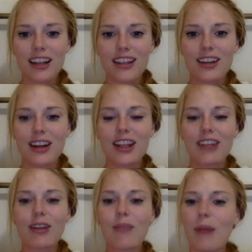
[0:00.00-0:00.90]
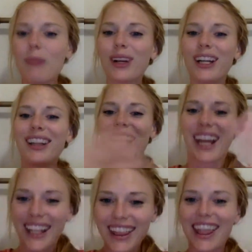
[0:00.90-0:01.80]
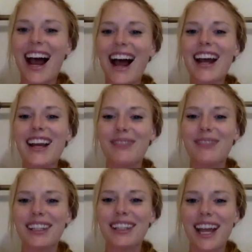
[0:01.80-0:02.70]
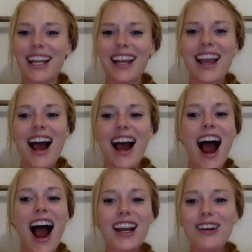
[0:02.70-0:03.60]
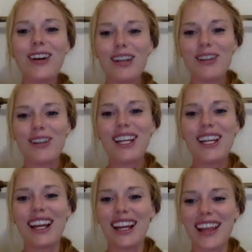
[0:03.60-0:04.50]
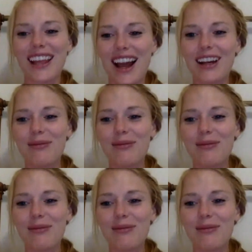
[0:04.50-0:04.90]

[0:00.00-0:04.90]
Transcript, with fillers: And so I think remembering like that and being like, I don't want to be that